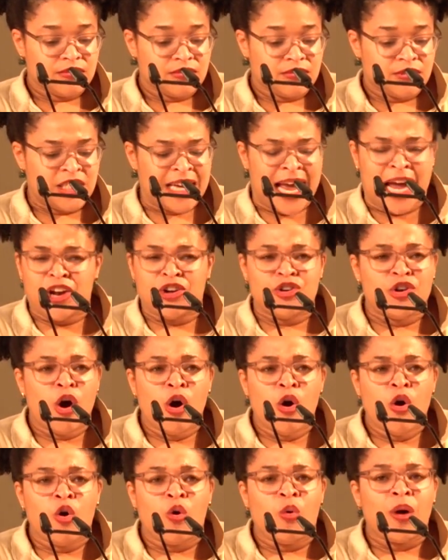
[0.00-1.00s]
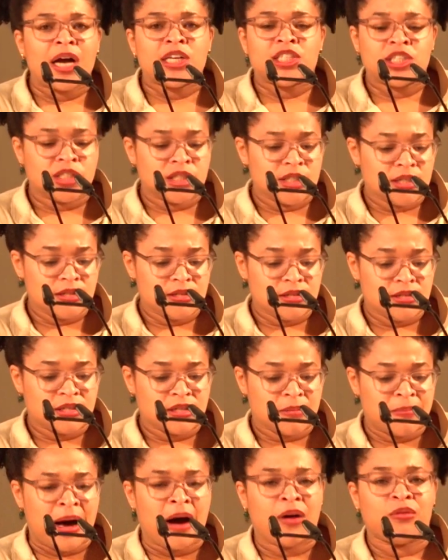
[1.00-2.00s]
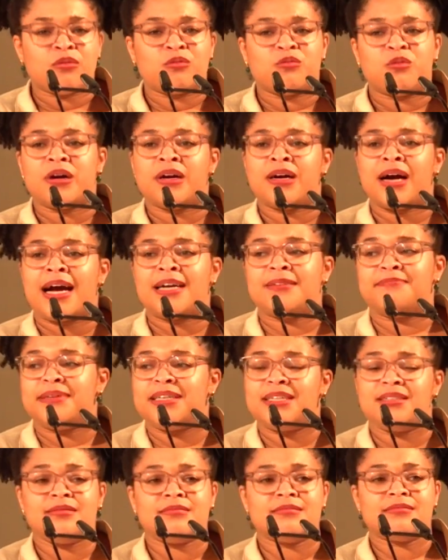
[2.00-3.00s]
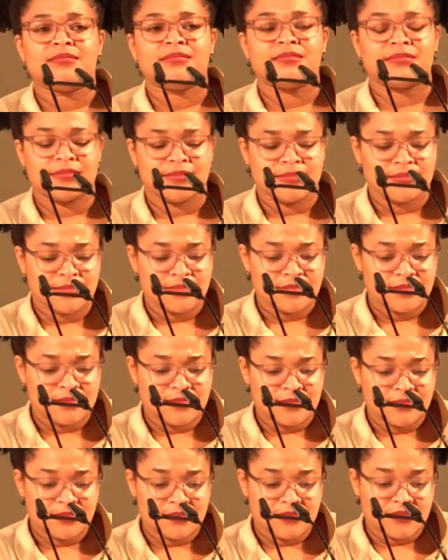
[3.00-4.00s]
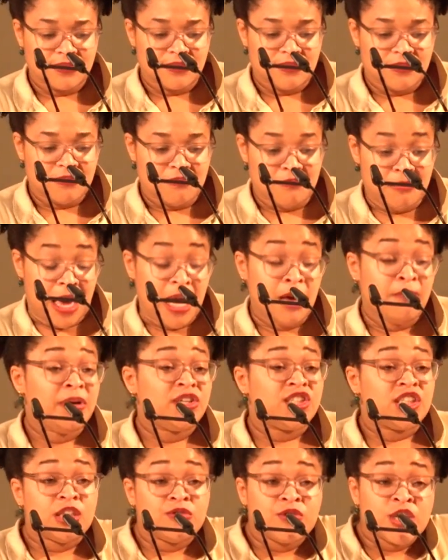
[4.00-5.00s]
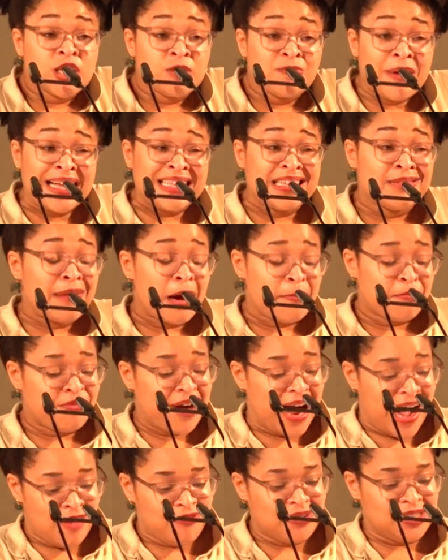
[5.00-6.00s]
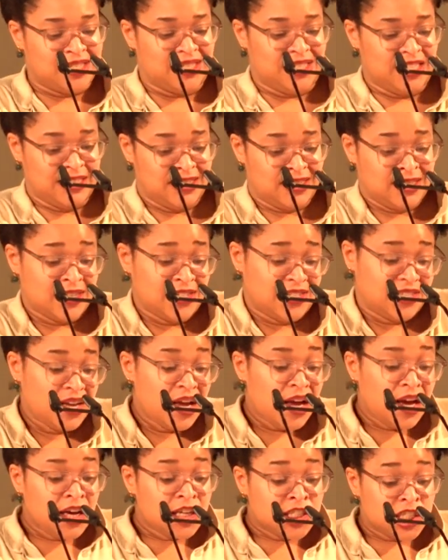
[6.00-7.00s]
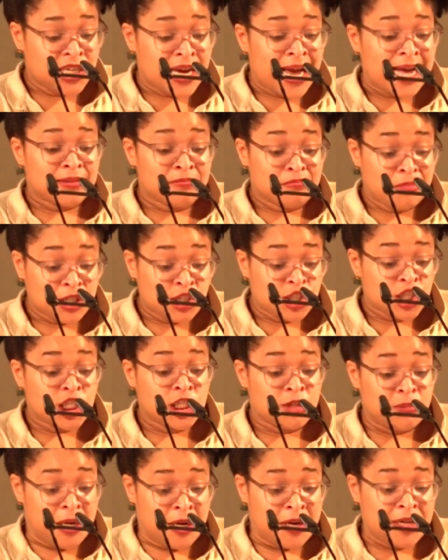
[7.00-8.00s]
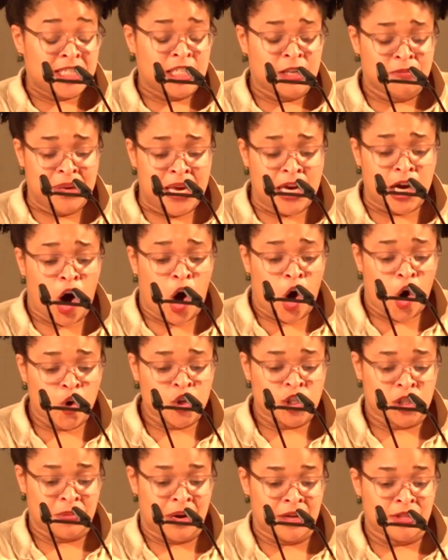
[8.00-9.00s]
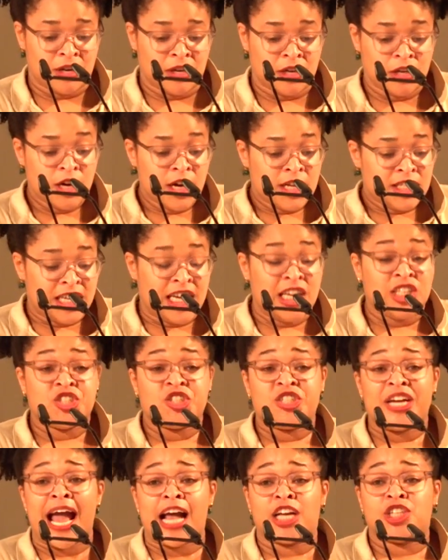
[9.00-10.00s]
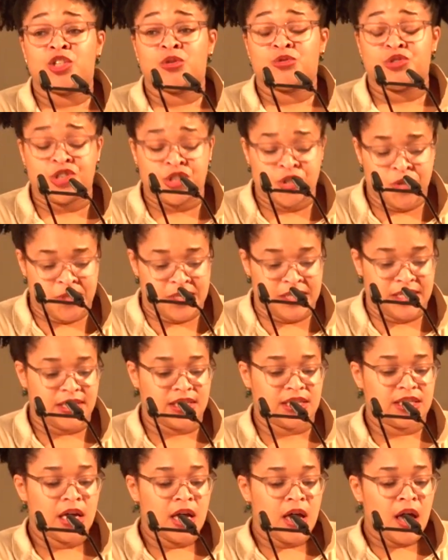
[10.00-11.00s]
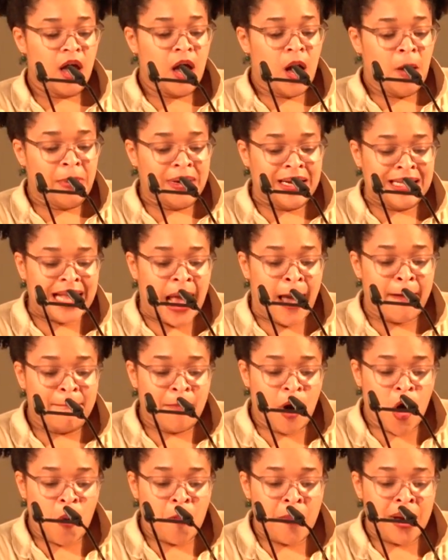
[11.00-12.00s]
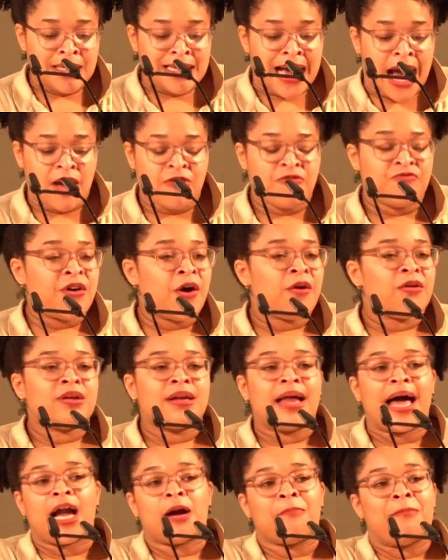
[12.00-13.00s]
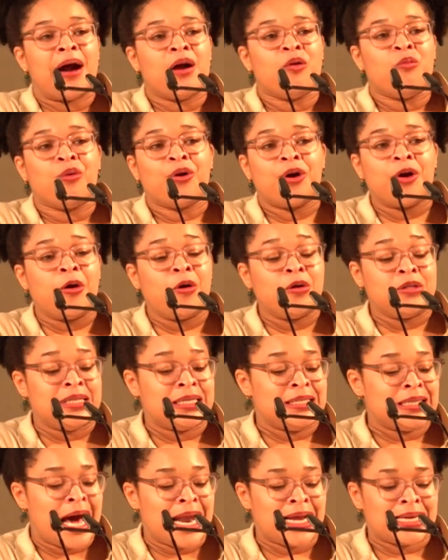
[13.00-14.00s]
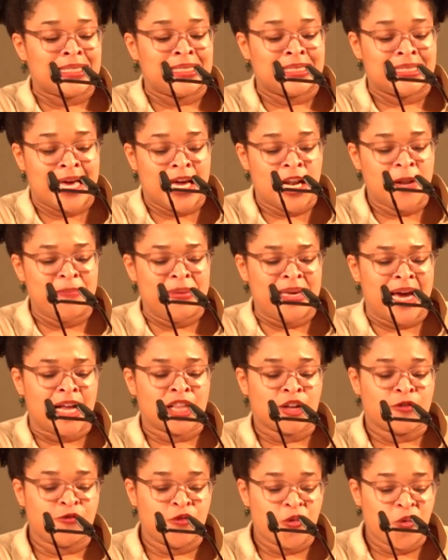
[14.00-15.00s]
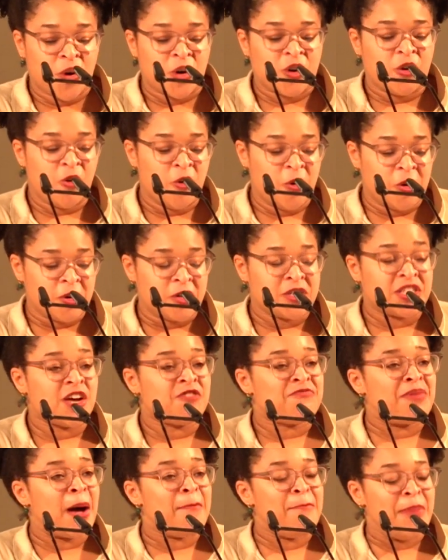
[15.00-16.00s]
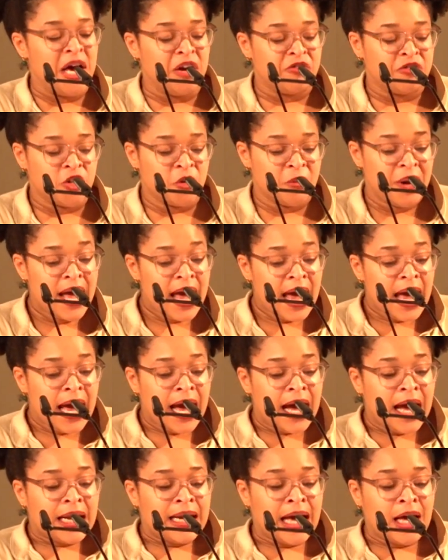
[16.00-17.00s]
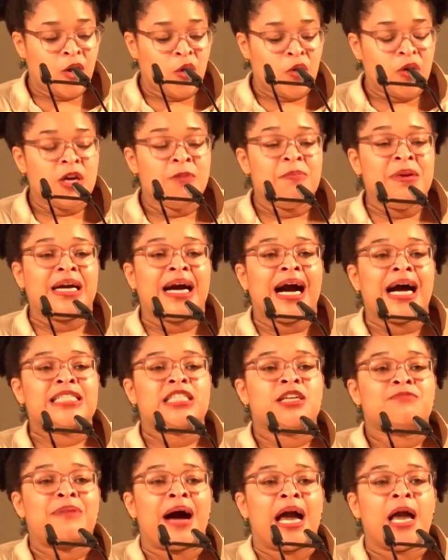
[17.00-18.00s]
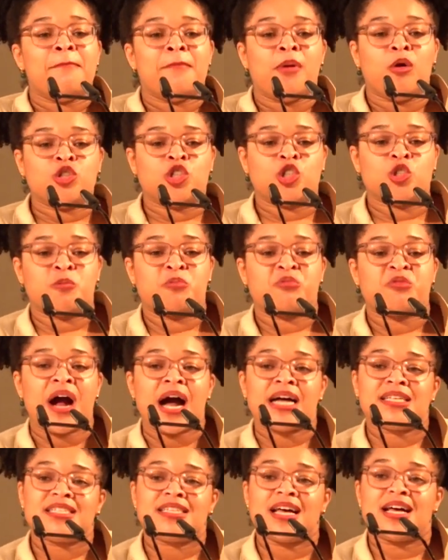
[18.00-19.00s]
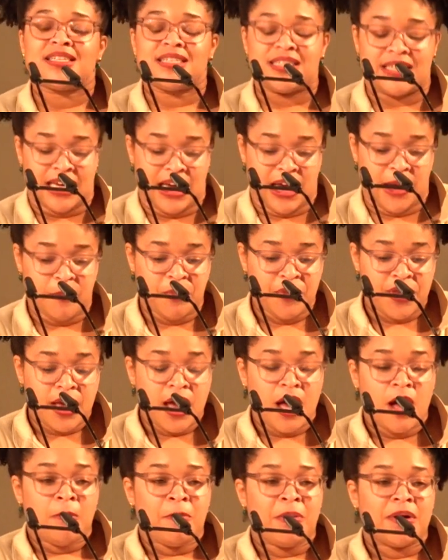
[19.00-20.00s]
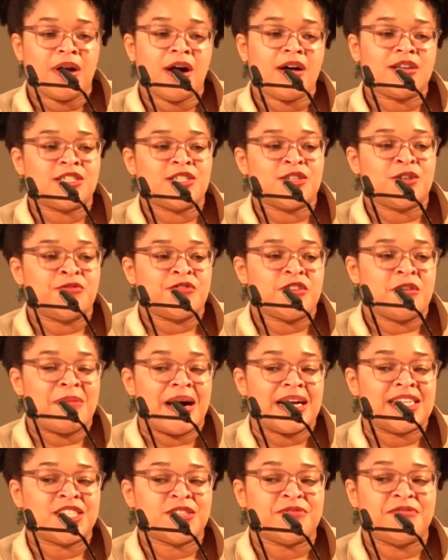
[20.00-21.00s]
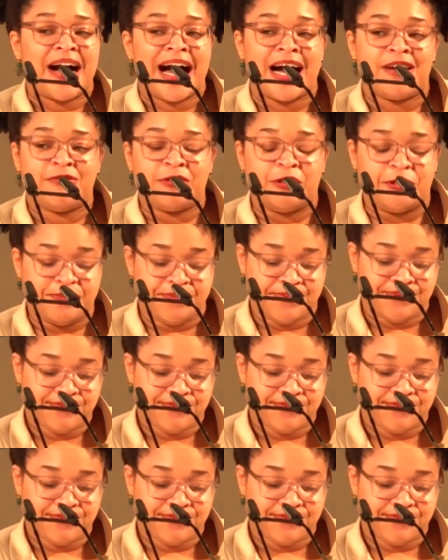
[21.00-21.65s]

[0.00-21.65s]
She had no questions about where I'd been. Maybe she respected my privacy since she had much experience in being a host mother to international students. But in that moment, I felt like my world did not extend beyond the four corners of my bedroom, not only because of my emotional processing, but also for my survival.